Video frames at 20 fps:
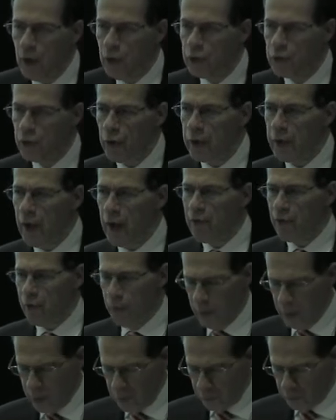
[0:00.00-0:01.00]
So
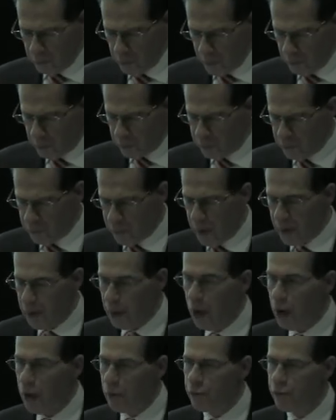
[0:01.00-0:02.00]
governments, instead
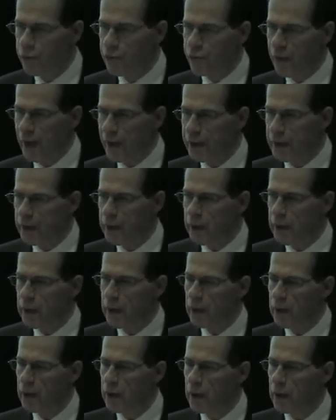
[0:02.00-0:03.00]
of
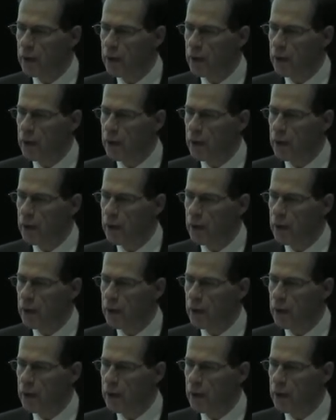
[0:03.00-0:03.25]
funding